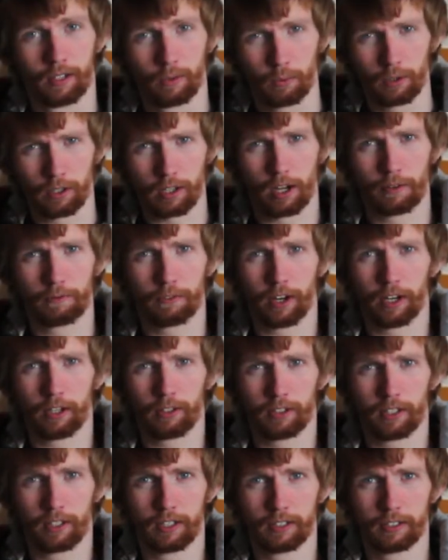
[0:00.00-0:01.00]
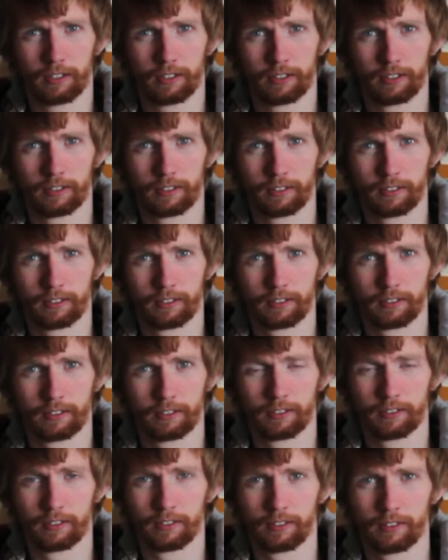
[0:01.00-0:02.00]
we have gone viral. One of us has
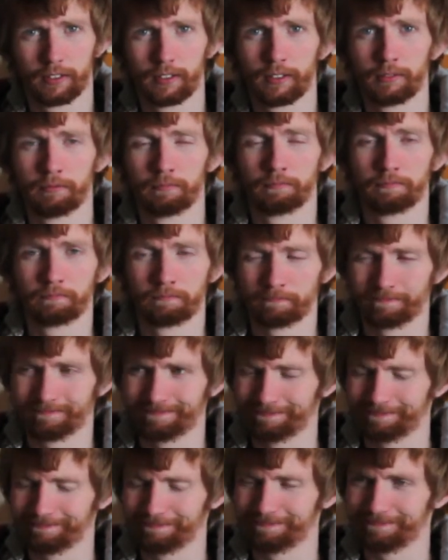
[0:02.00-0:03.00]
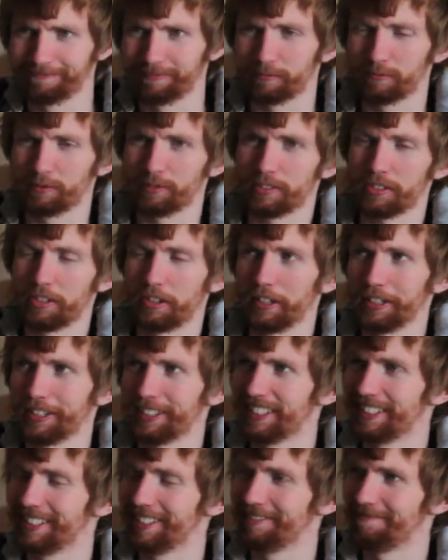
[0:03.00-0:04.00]
gone viral.
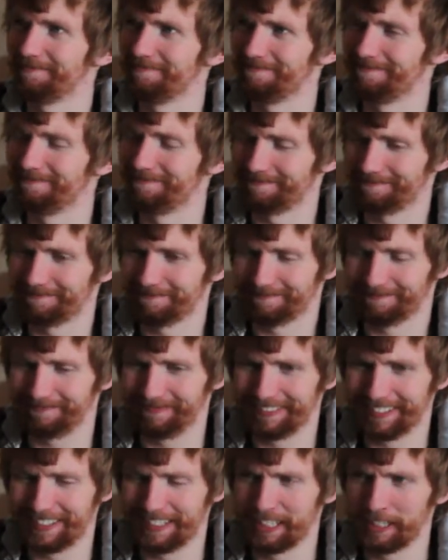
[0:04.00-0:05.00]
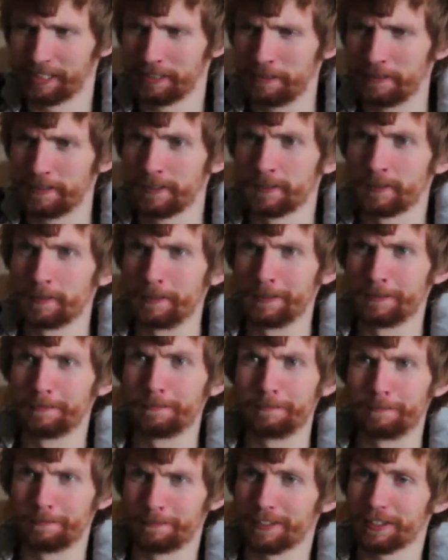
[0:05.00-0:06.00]
This is a proud day for the family.
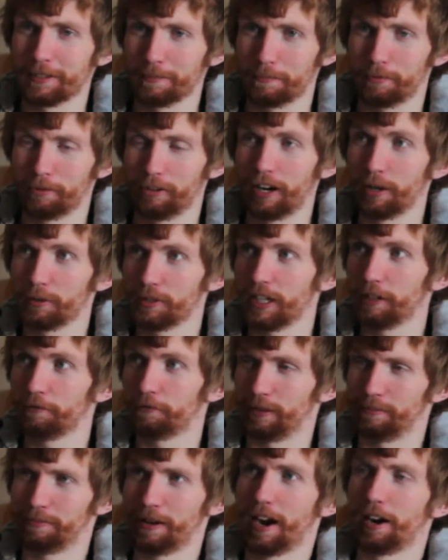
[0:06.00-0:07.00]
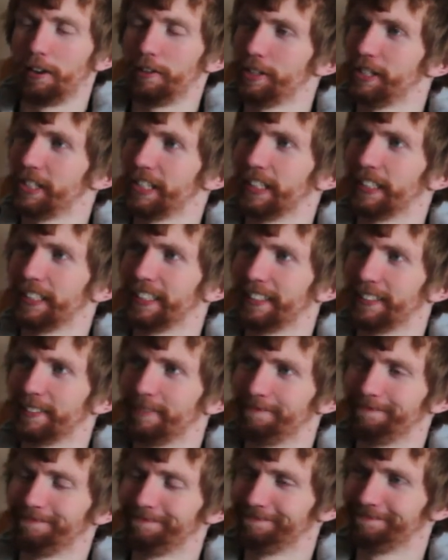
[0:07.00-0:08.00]
Proud day for the parish. Proud
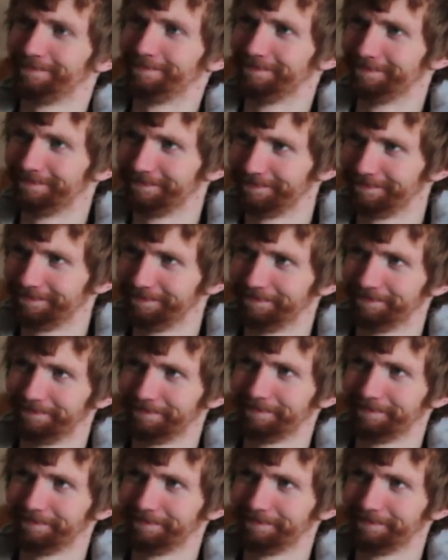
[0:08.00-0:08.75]
day for the parish.